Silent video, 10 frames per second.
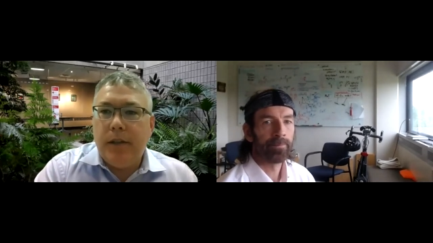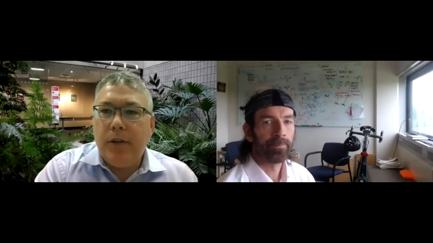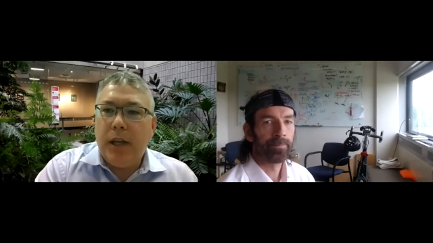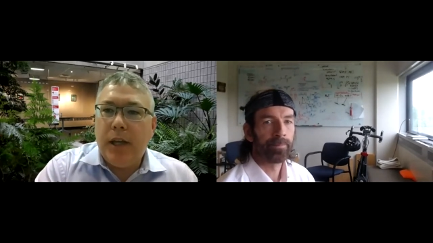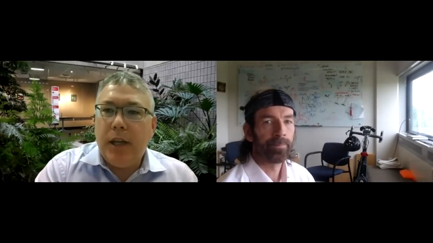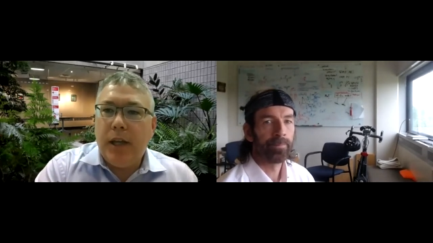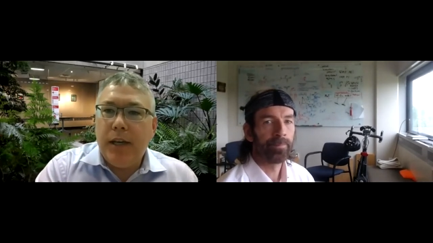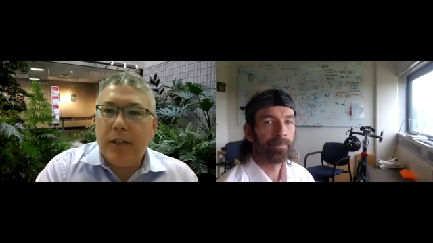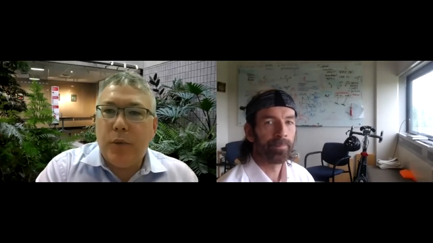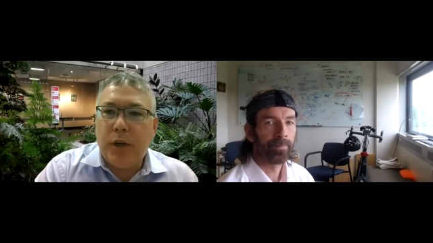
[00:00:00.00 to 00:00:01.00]
Speaker 1: okay,
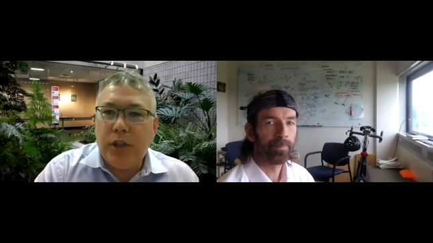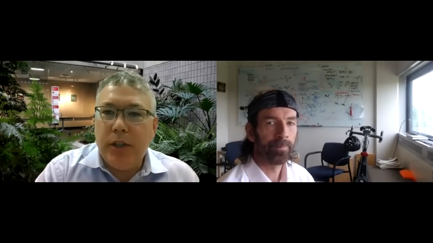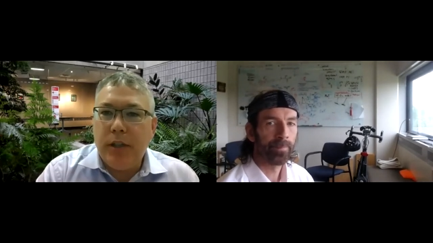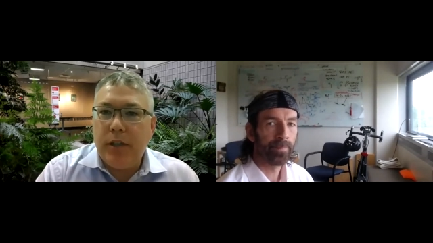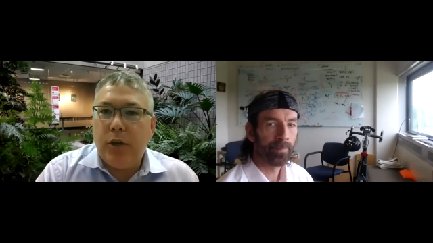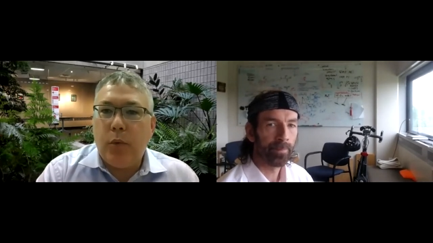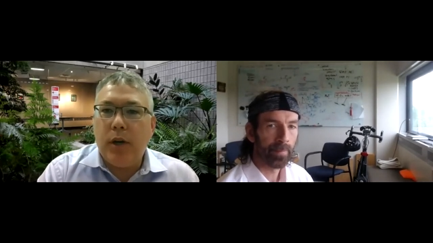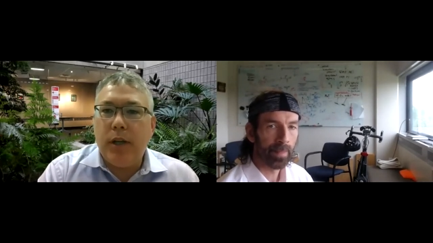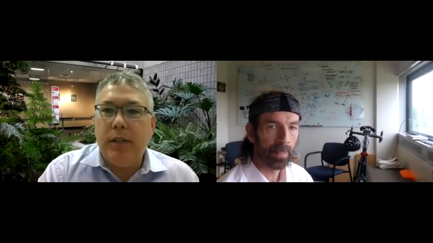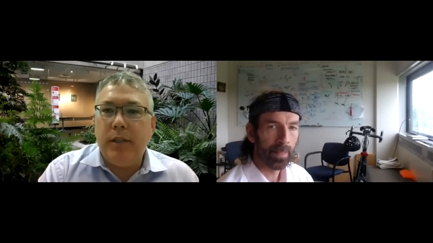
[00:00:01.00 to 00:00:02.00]
next question. Your work
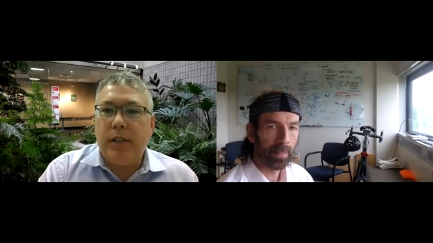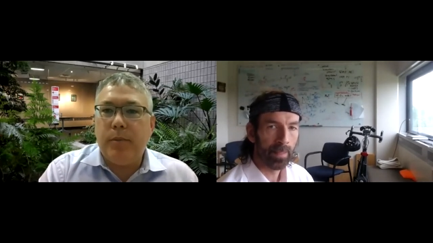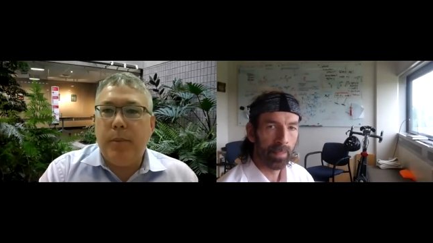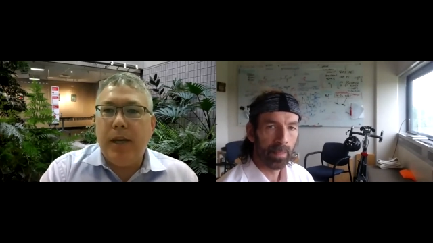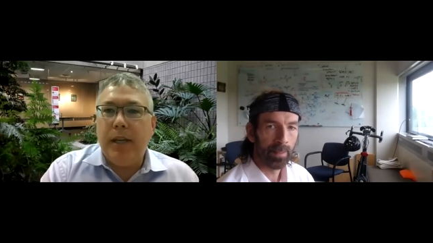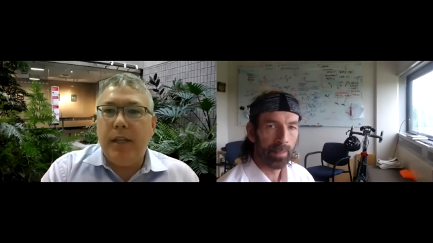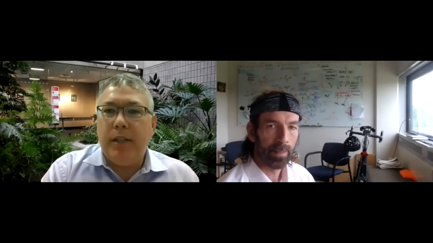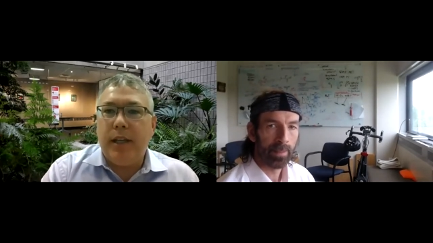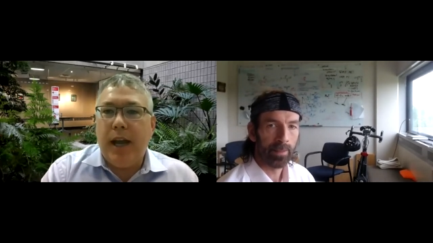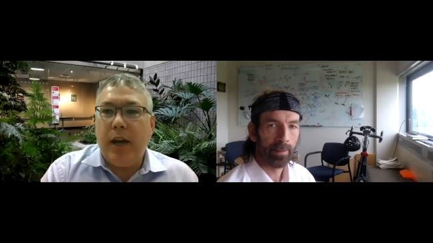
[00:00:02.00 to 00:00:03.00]
is expanding into
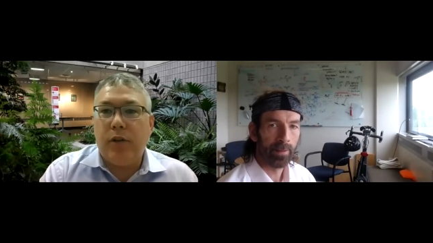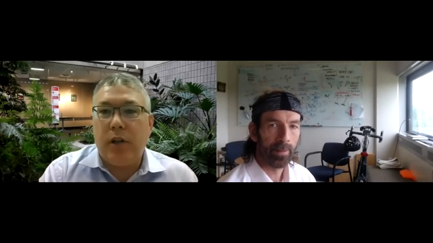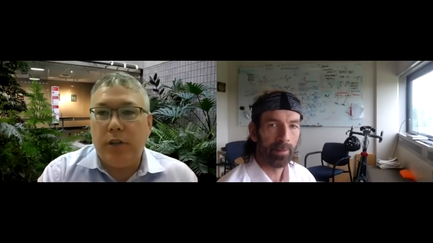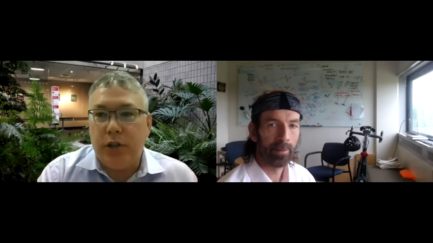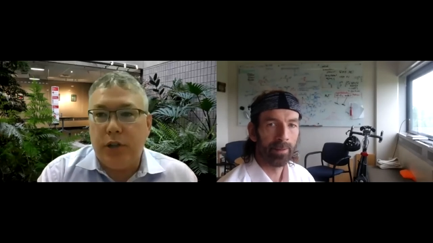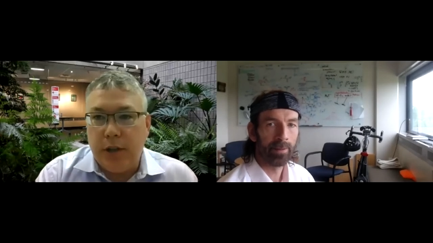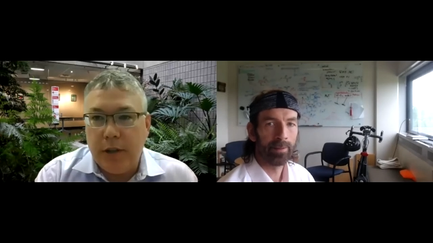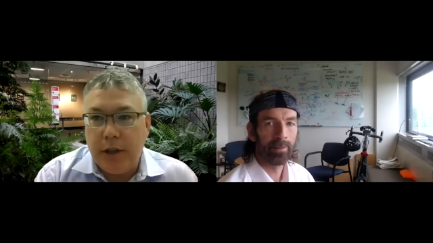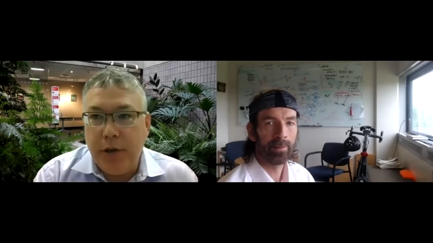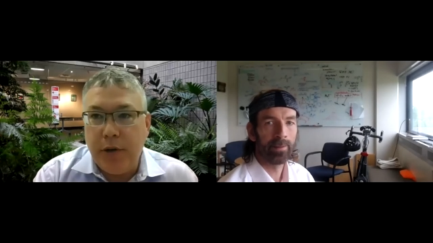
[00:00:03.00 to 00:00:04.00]
agriculture.
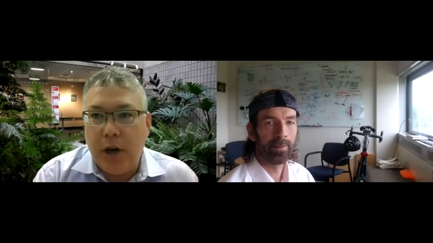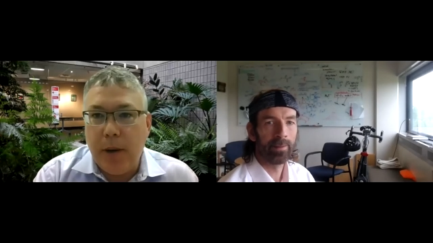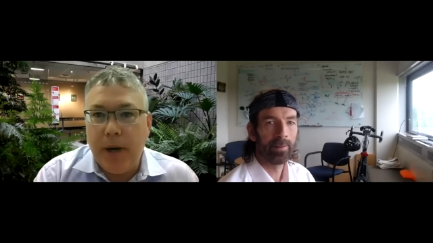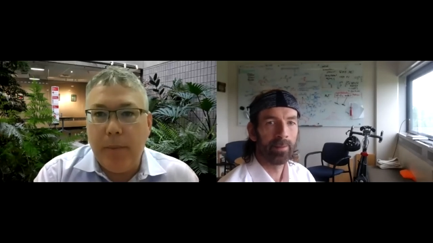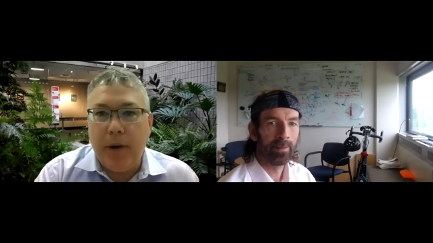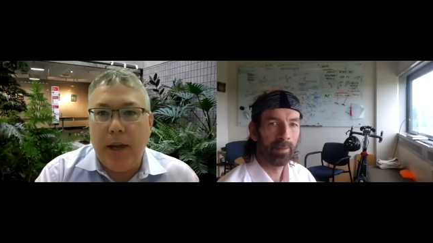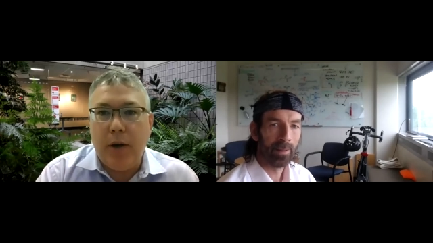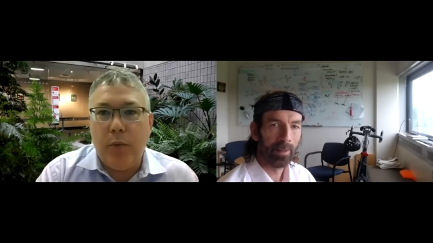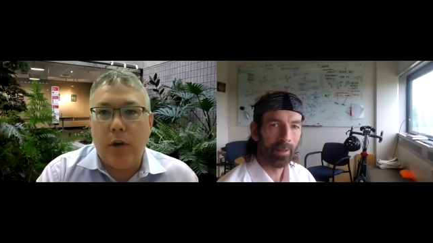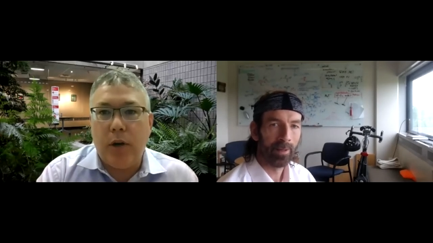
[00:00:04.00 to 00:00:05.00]
Can you comment about how
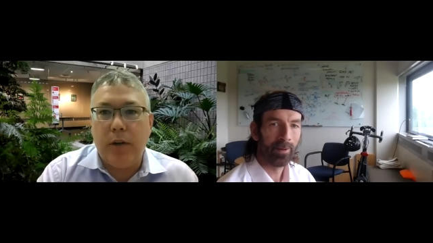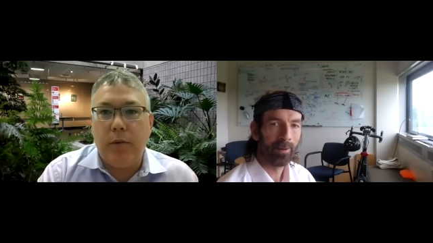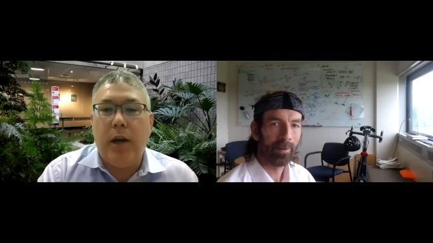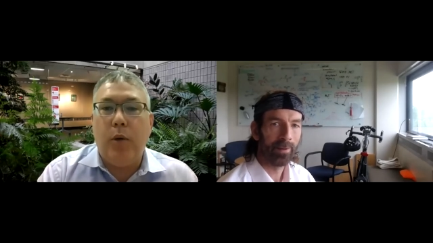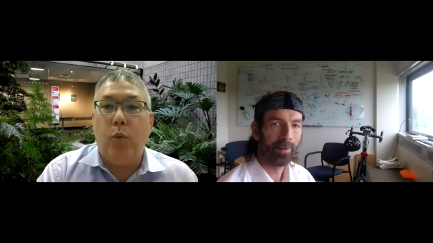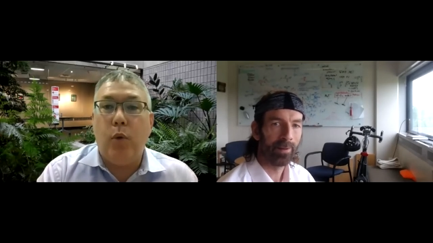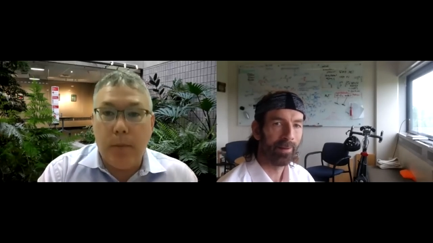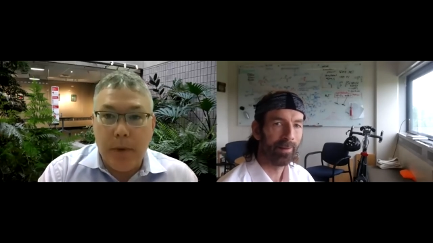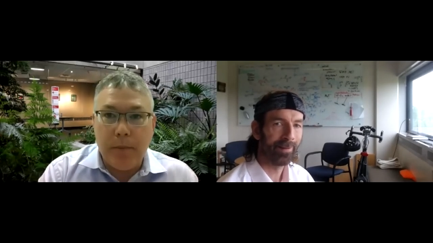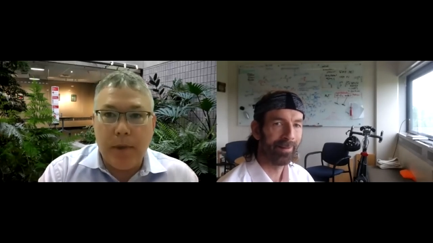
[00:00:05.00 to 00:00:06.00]
work how
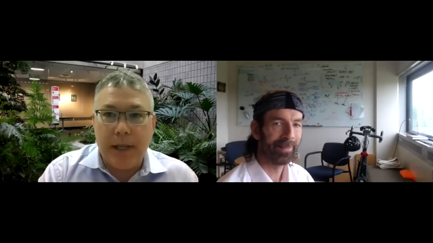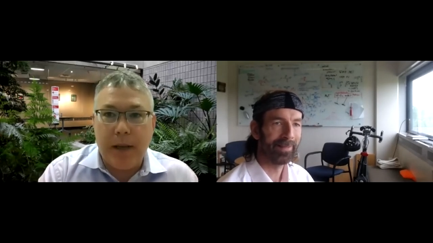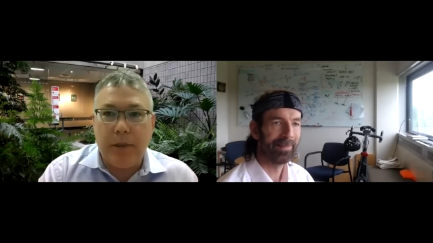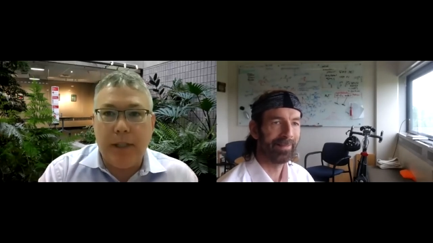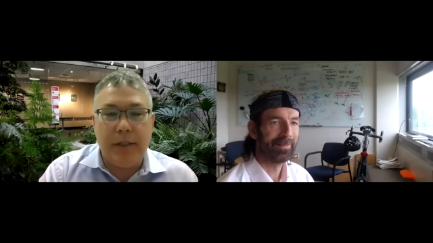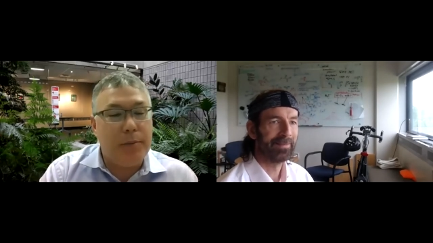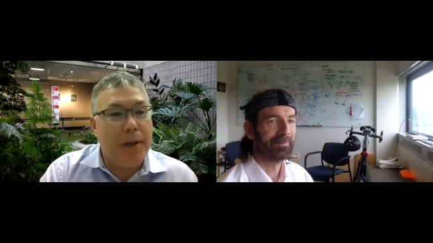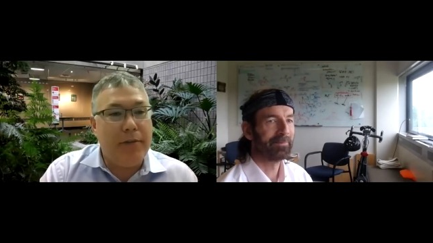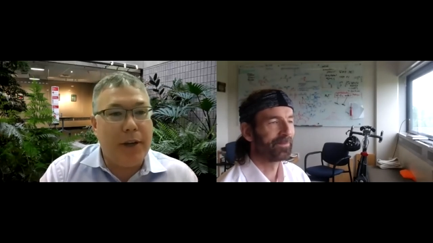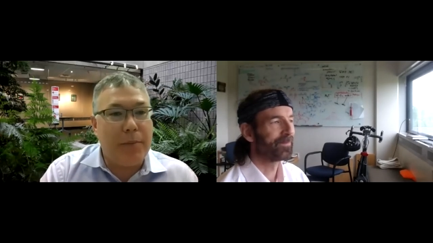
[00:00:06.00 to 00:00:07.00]
worm metabolites may
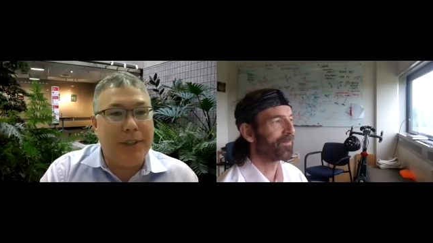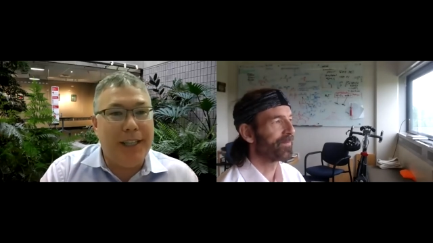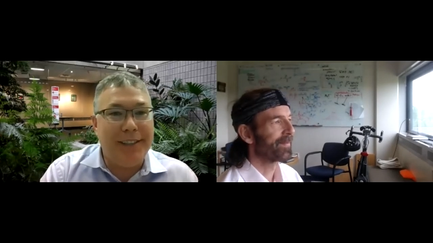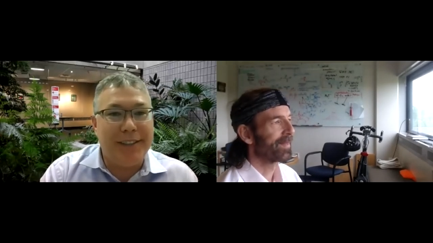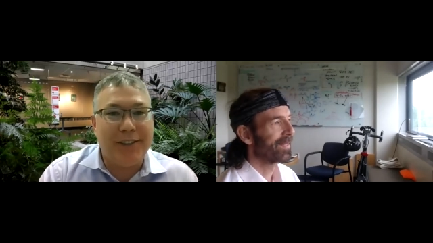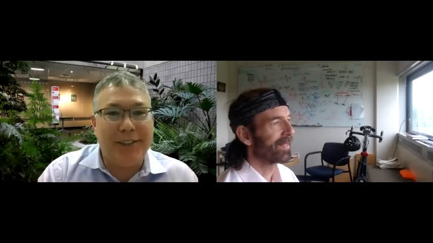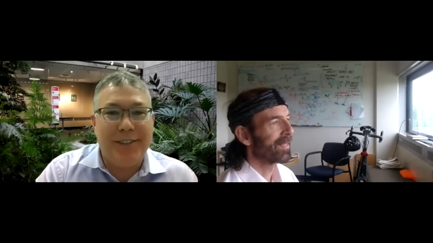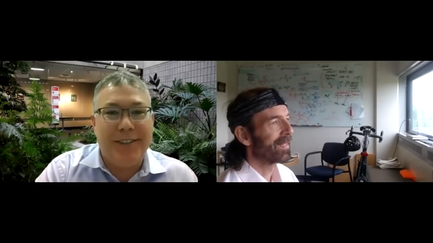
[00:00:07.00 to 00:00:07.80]
affect plants?